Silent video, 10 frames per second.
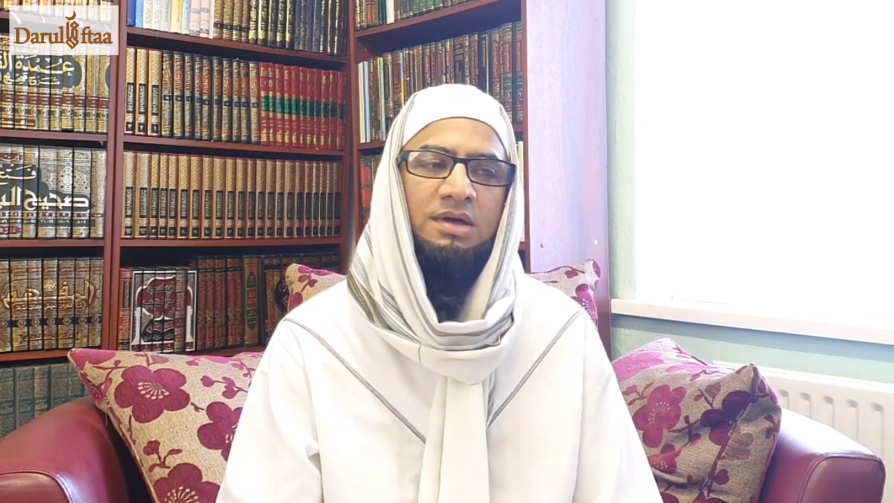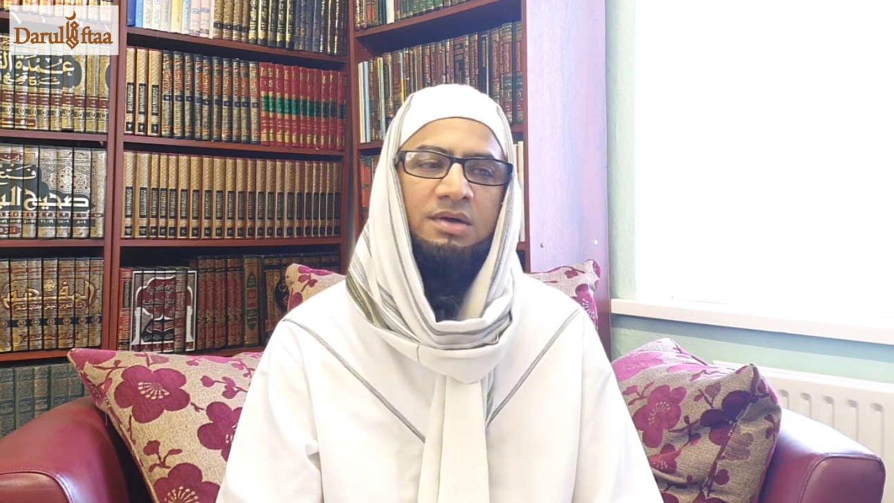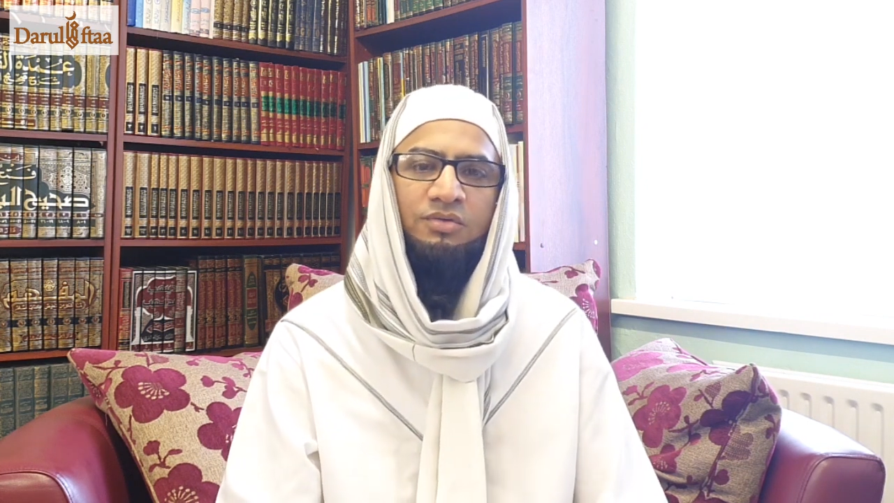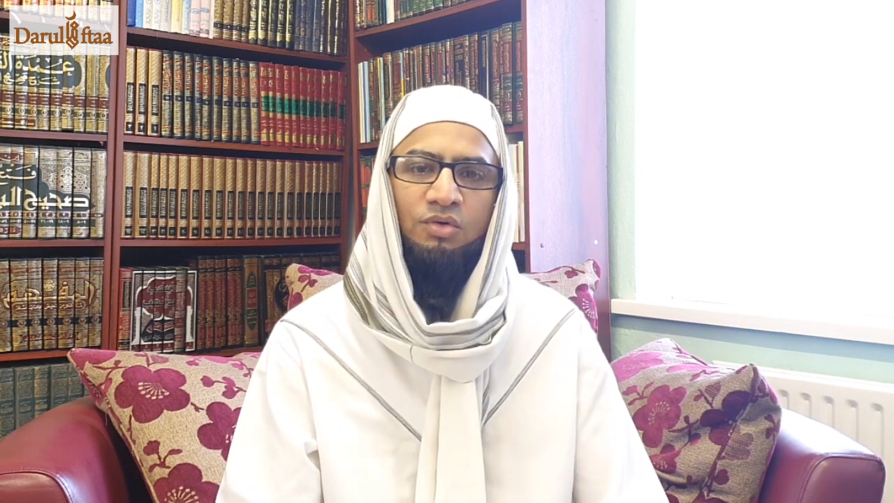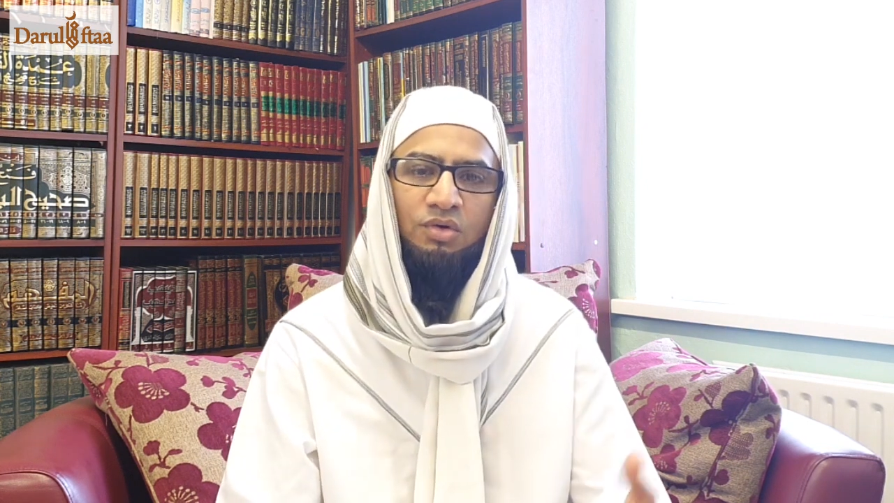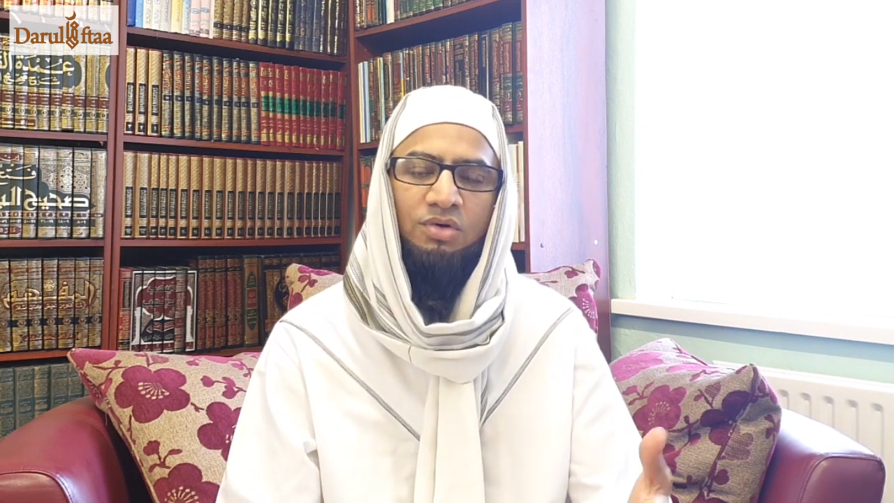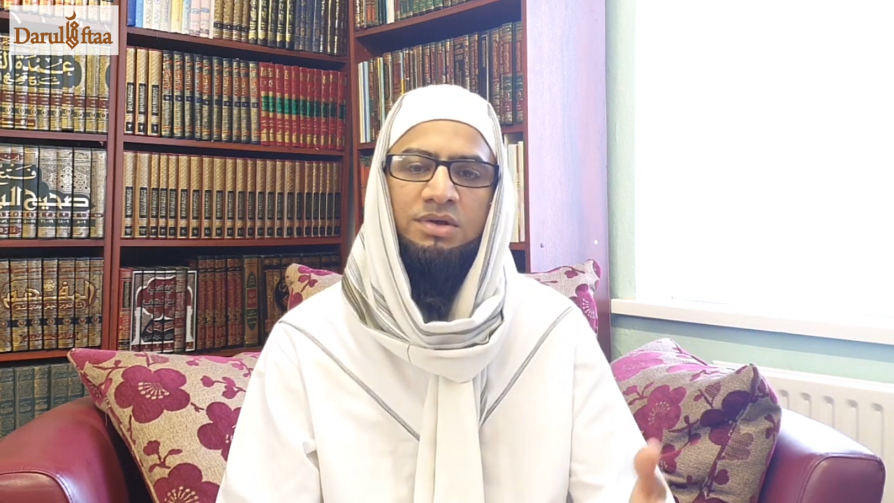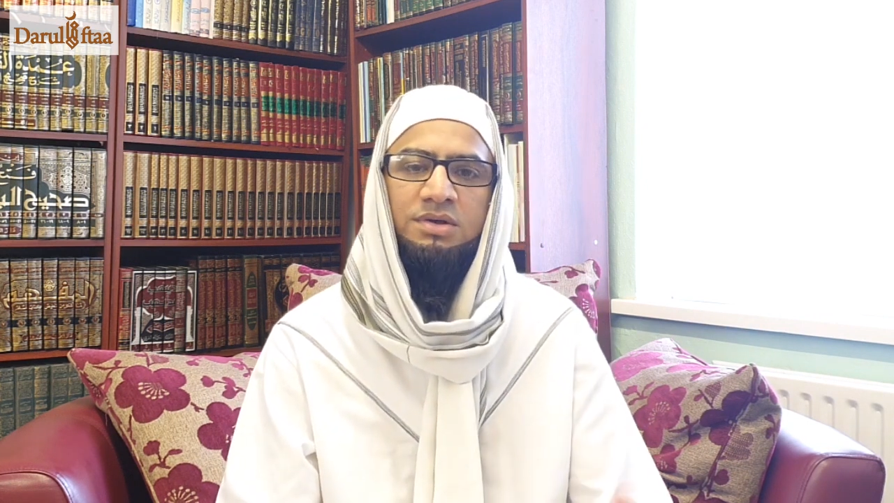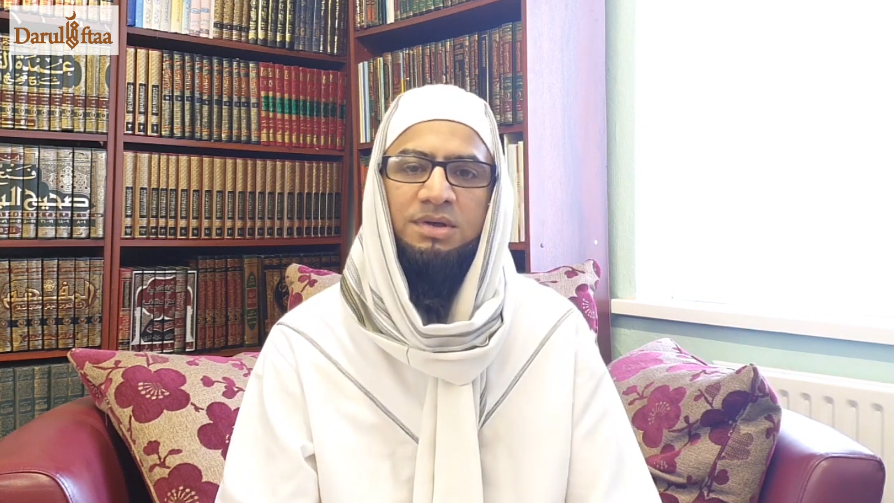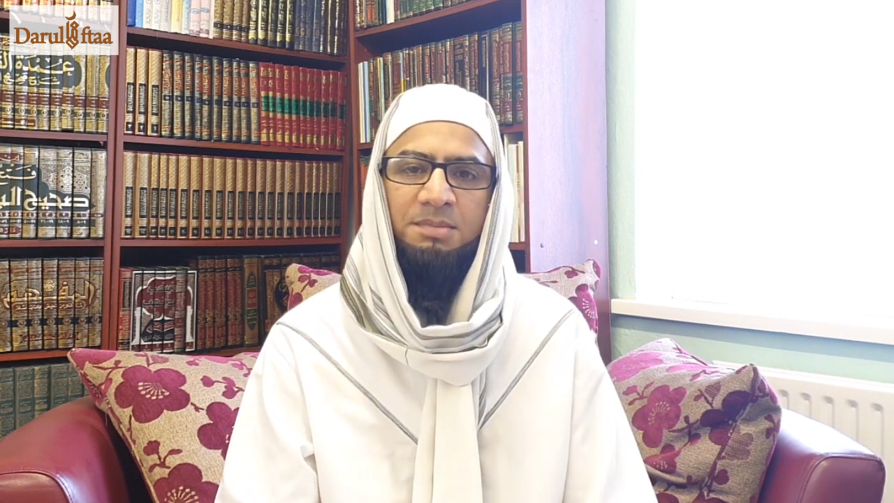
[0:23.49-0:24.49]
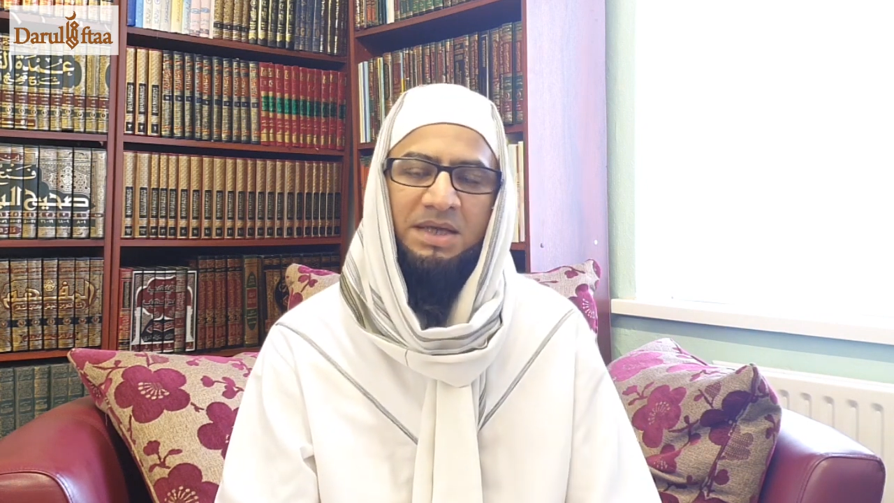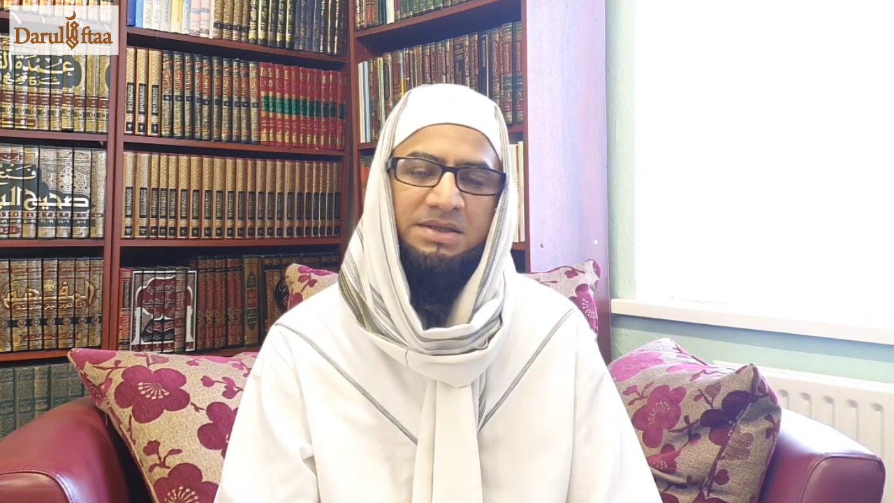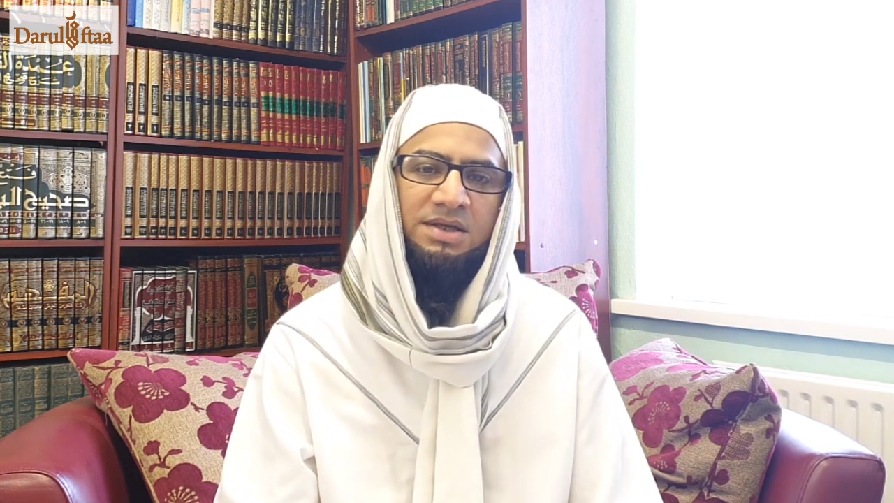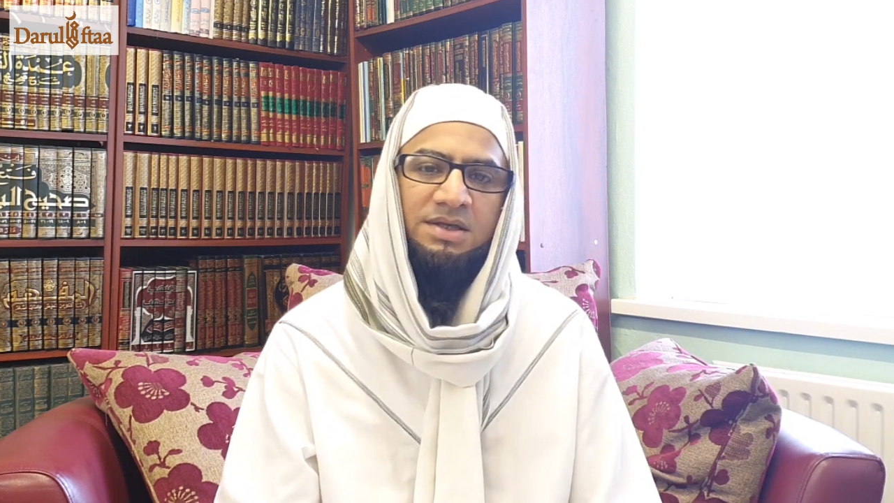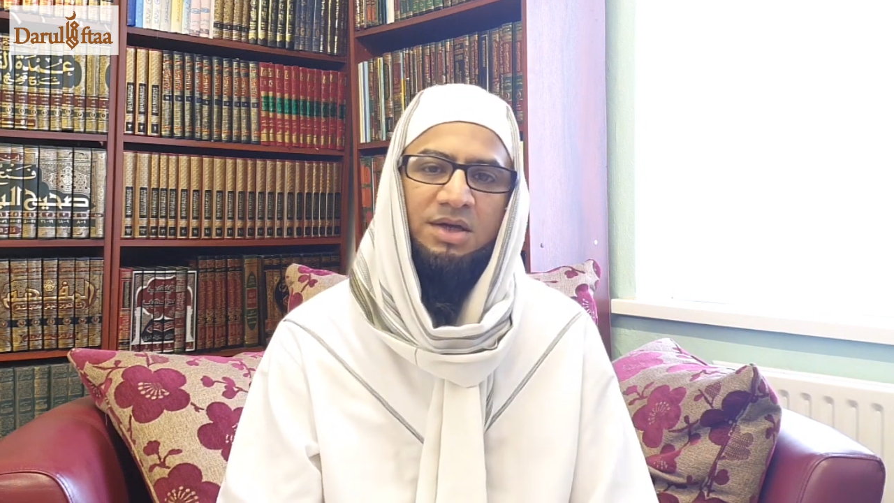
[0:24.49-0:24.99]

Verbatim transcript: for the blessed